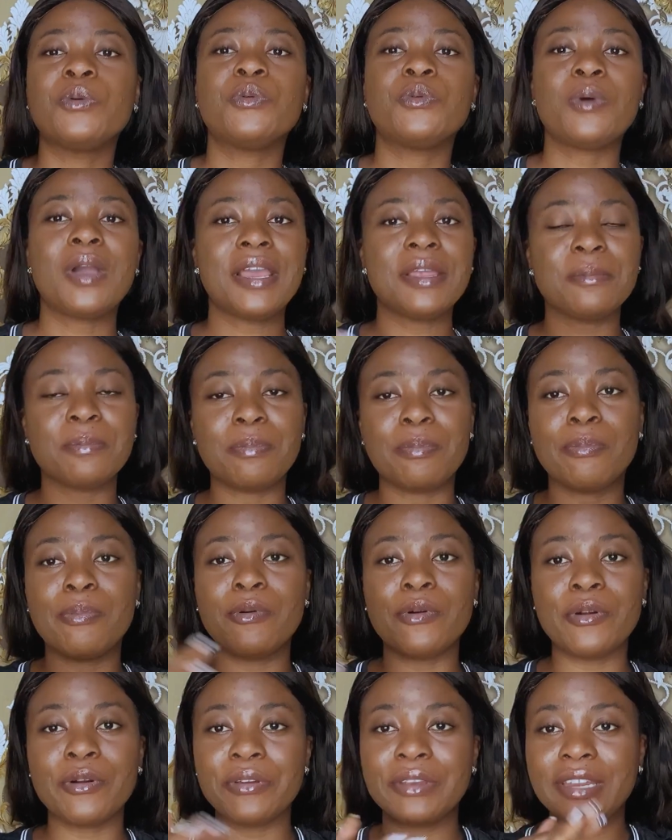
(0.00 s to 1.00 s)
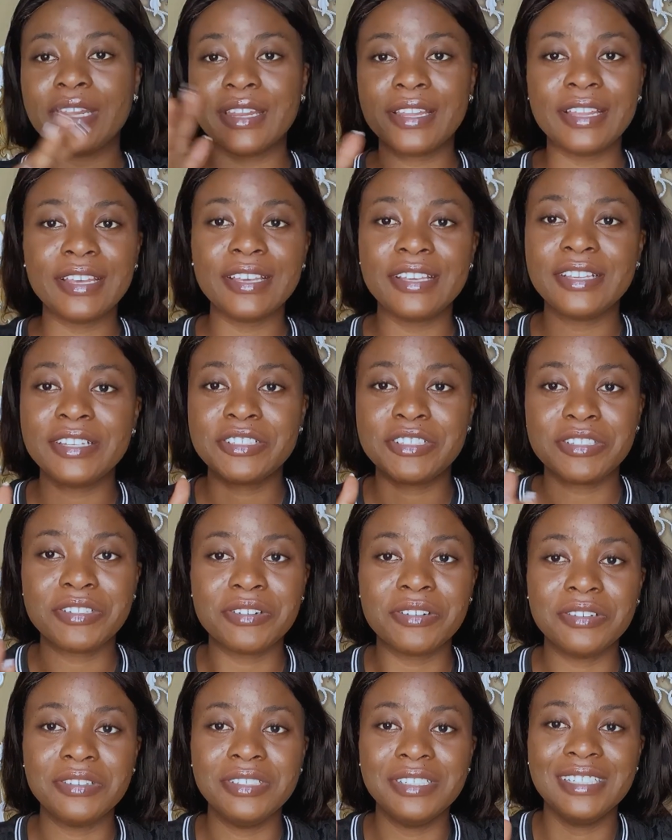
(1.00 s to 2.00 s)
wine pouring in the
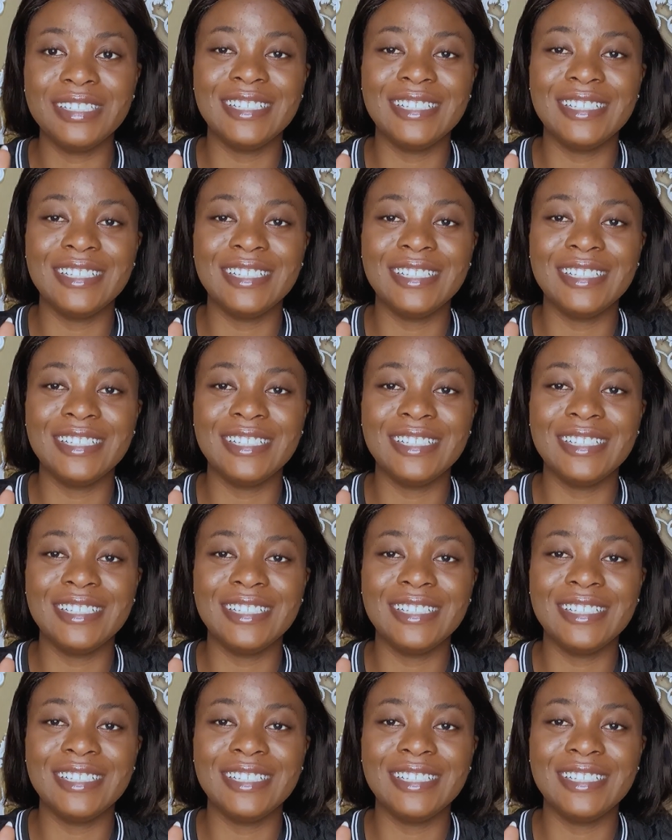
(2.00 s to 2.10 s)
intro.